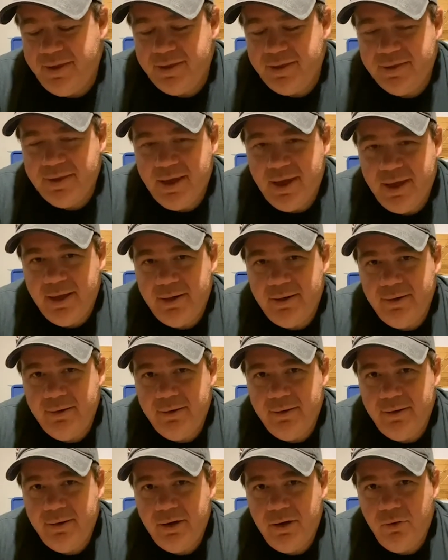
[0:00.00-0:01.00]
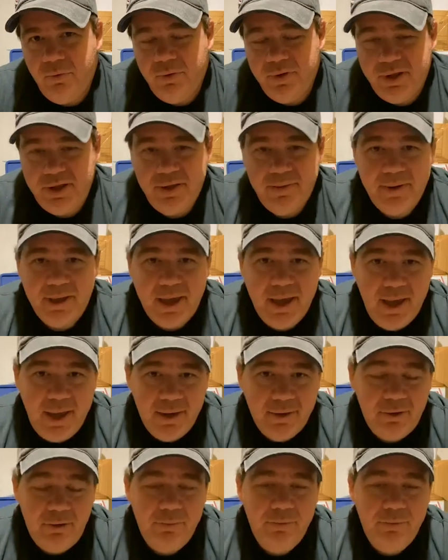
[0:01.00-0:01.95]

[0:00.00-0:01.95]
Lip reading: you know, within the mechanical movement,